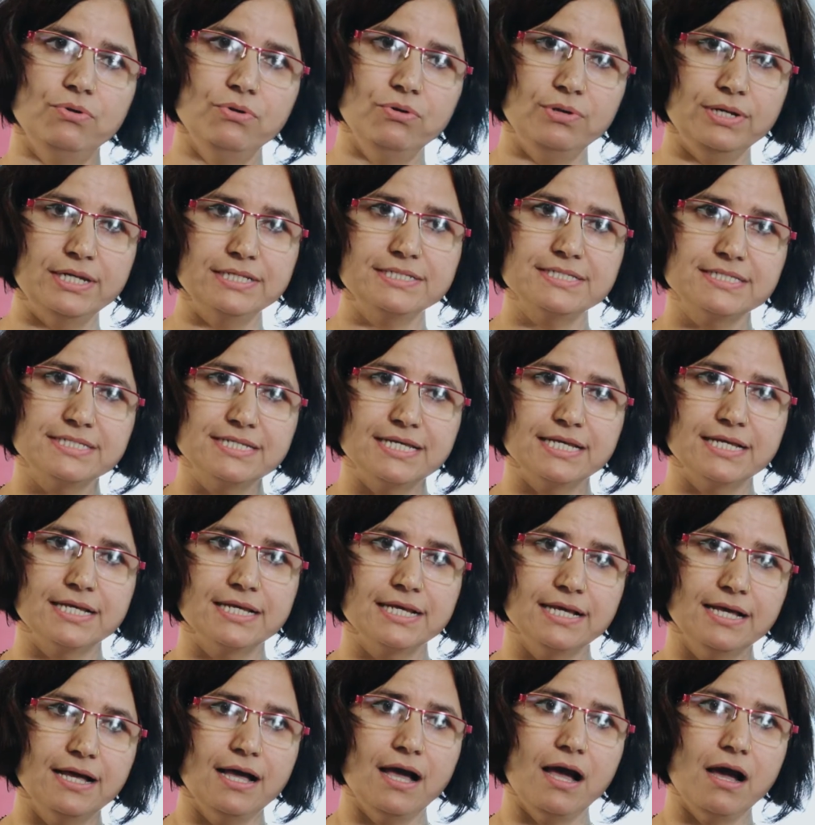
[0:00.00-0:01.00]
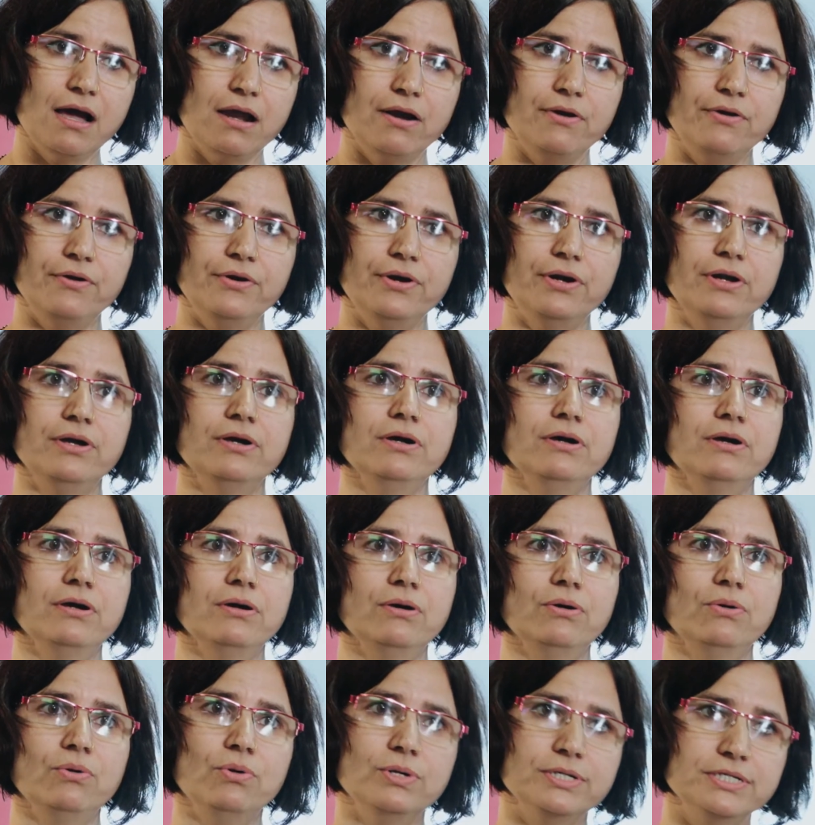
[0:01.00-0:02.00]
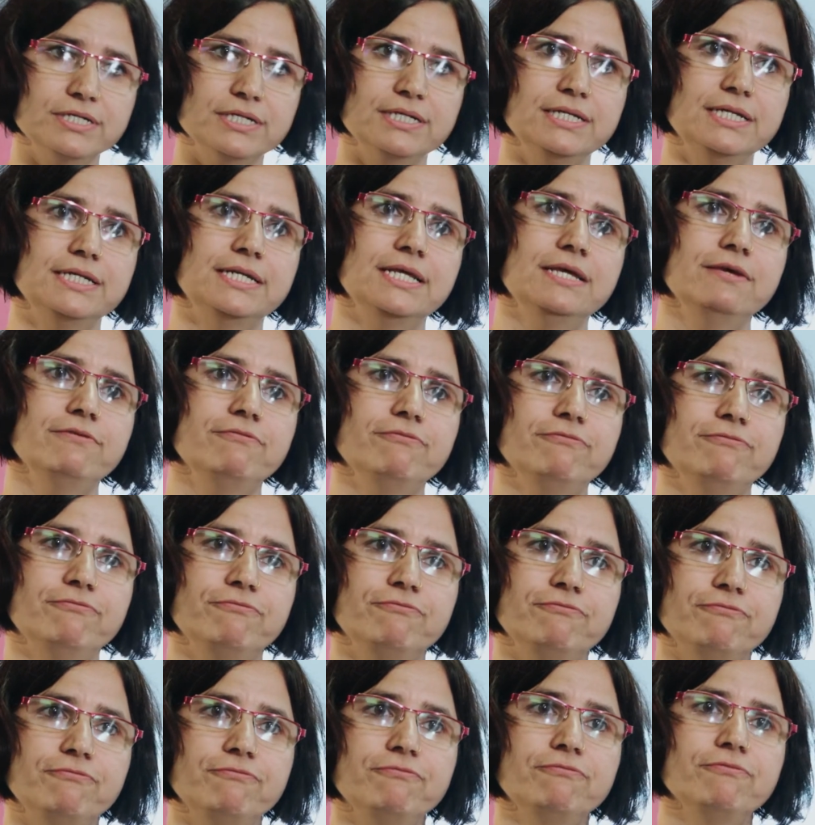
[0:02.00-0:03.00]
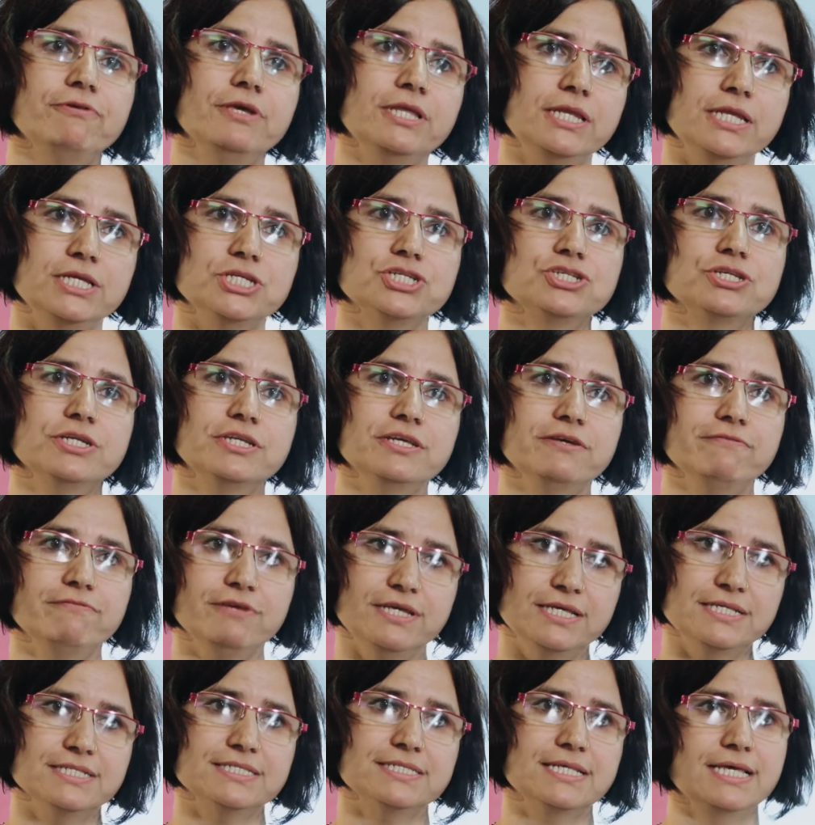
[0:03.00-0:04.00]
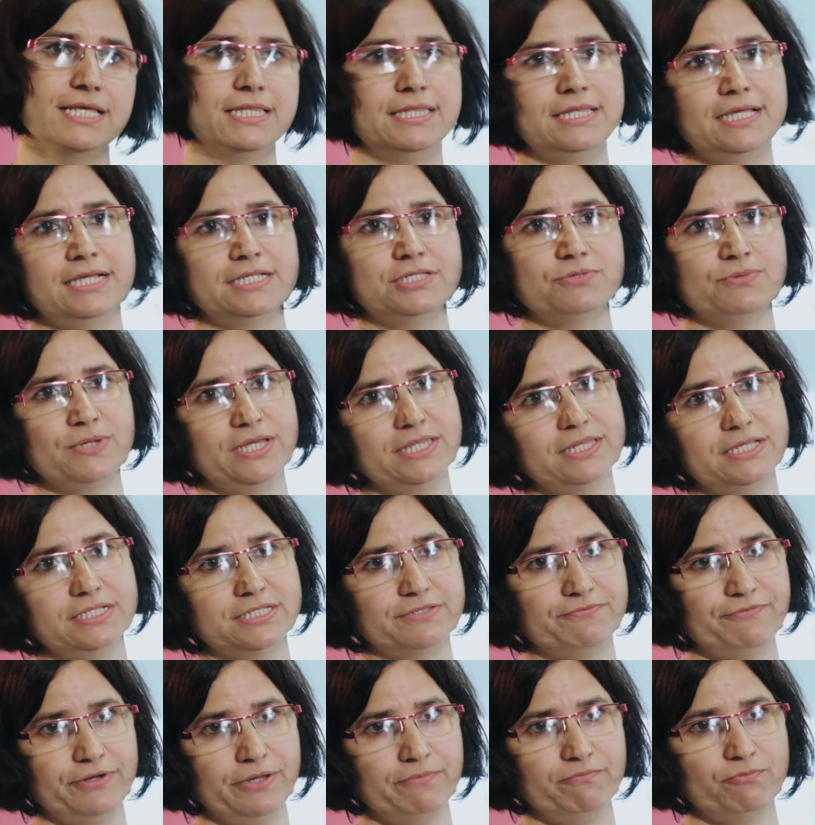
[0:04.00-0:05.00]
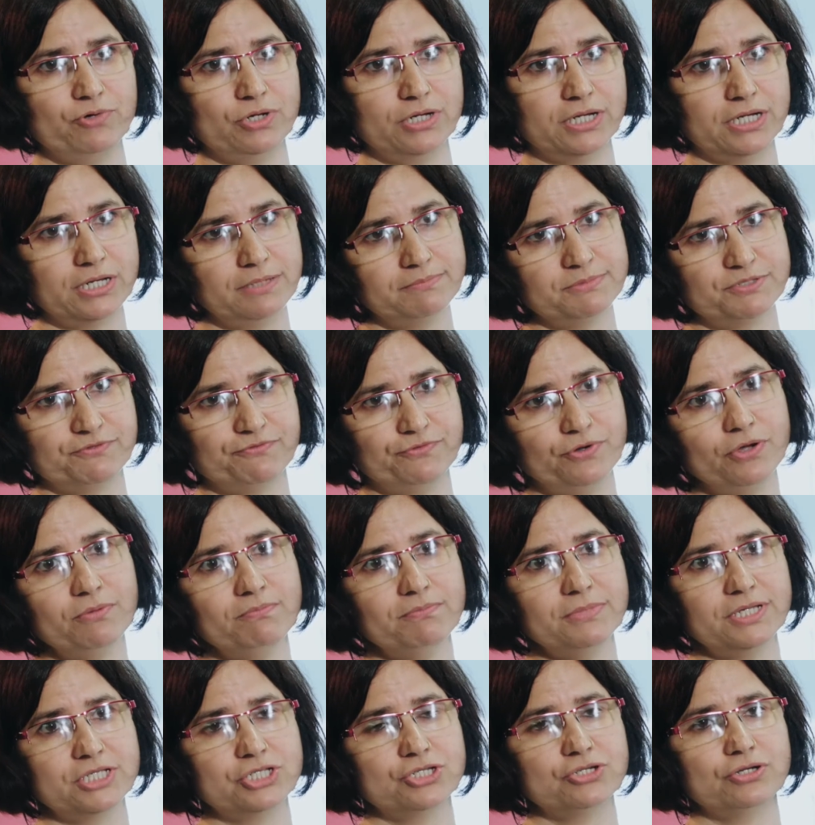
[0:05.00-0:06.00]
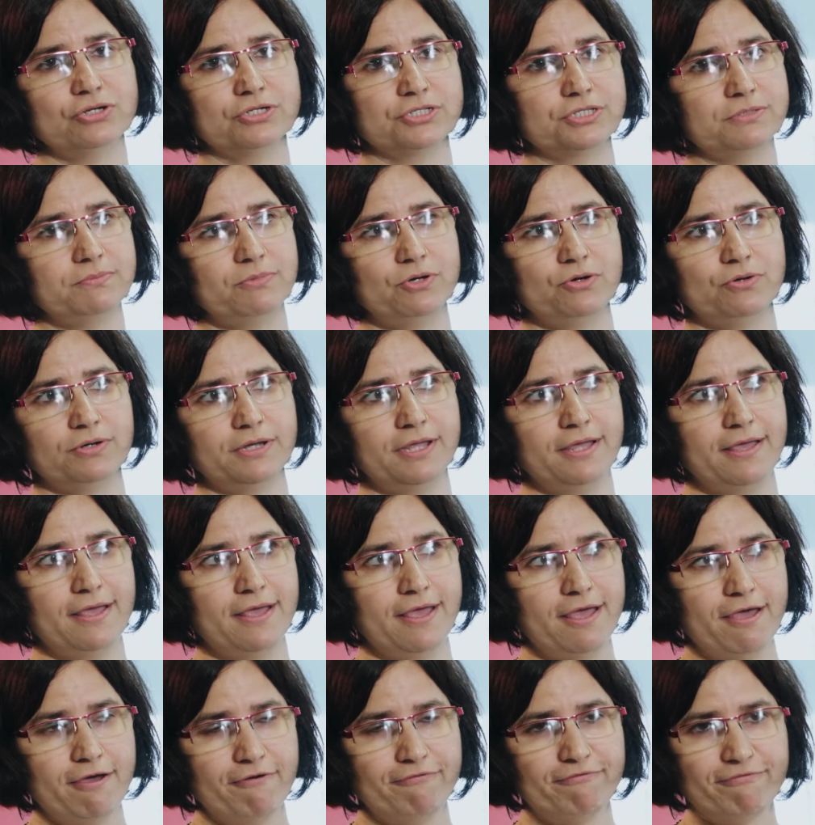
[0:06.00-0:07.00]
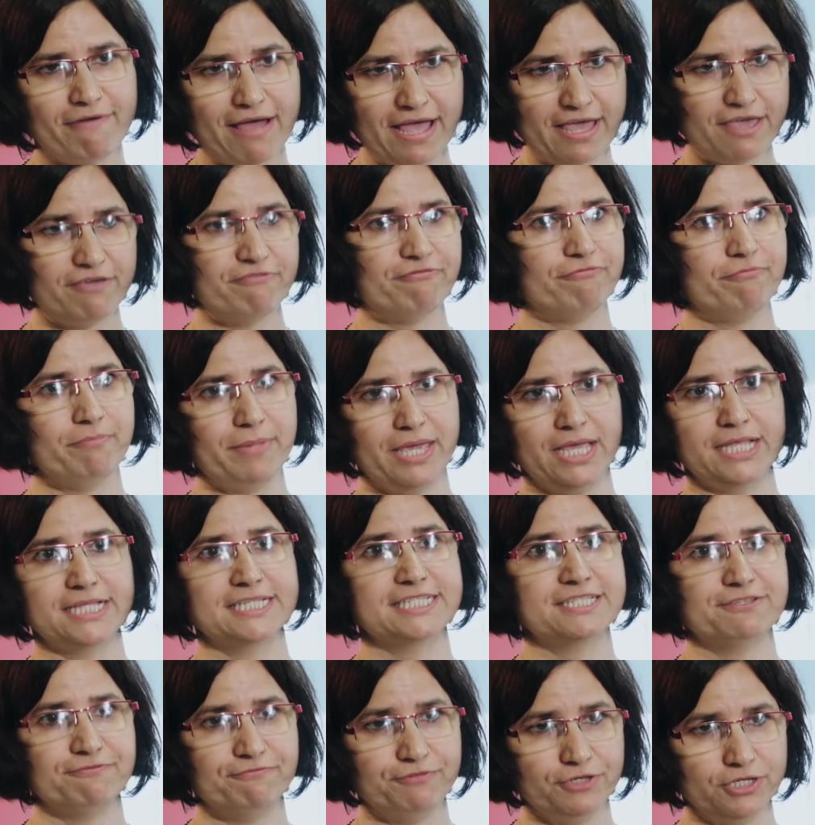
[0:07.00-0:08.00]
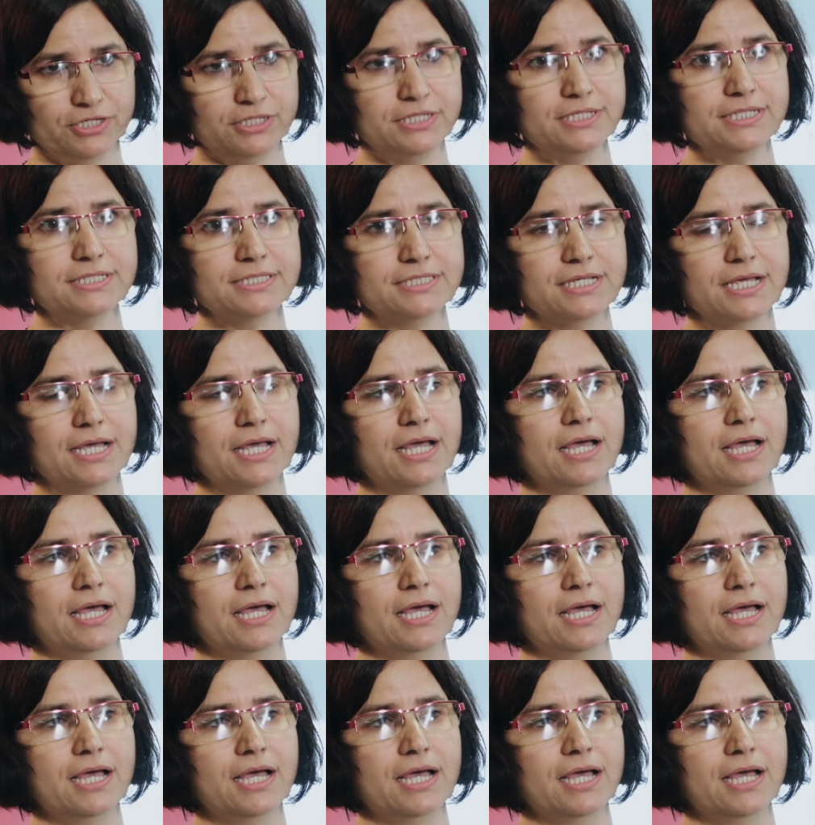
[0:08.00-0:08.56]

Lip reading: holistic our alternative initiative is, and that's where this framework comes from. It talks about 5 main spheres.